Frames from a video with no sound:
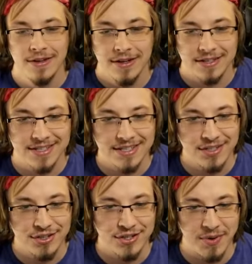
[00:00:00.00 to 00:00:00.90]
Because this is
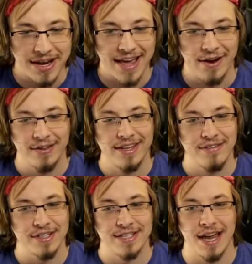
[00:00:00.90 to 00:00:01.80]
just inherently
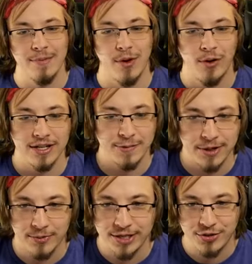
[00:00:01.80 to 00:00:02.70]
giving 10 mult. It's being
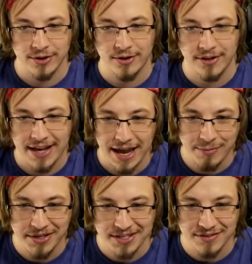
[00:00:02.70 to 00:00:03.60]
re-triggered again
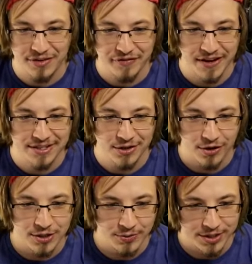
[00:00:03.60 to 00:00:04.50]
because of the face
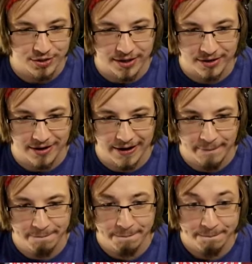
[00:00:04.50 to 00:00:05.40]
cards re-triggering.
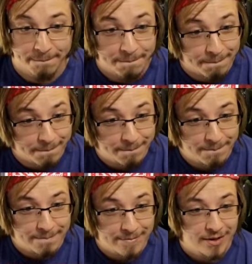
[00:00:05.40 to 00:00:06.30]

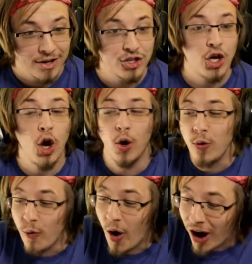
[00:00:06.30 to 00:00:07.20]

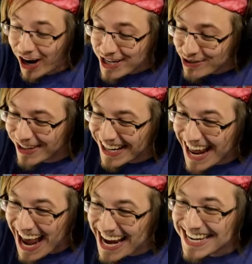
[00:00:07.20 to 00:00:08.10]

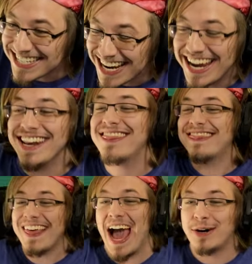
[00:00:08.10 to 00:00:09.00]

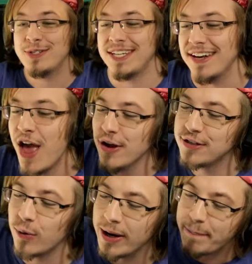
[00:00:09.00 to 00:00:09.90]
218,000! So
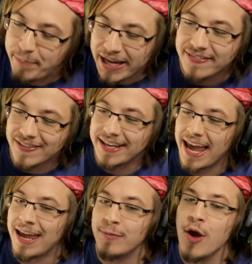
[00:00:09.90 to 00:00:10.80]
we beat the
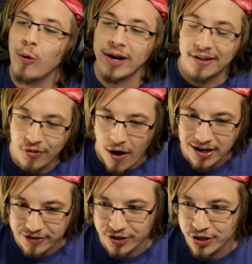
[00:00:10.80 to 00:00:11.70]
game, we
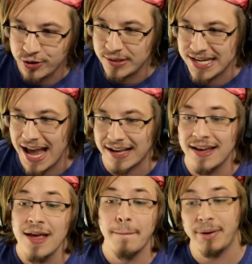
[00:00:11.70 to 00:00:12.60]
unlocked the new deck,
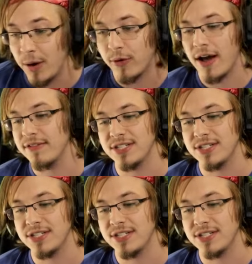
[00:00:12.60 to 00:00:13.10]
but we're obviously